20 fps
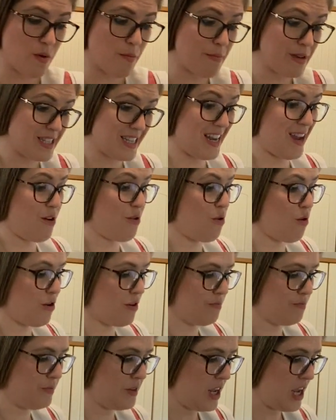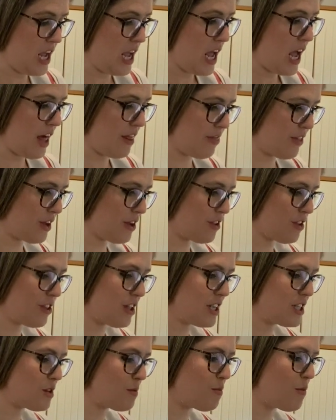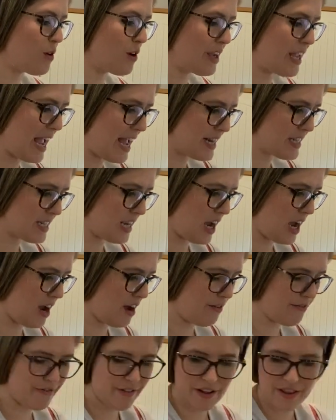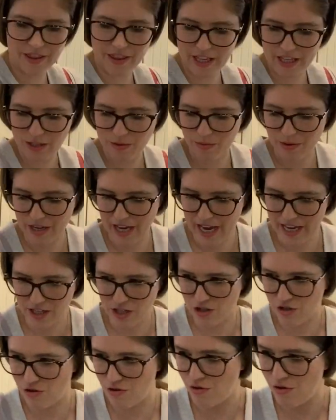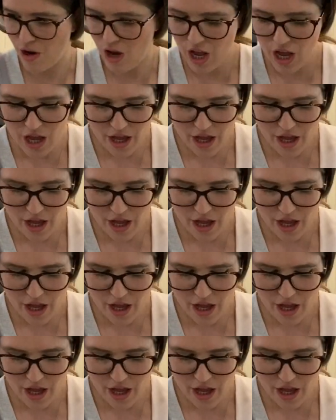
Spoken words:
we're missing out on and think of the things that we'll get to have and things that we get to do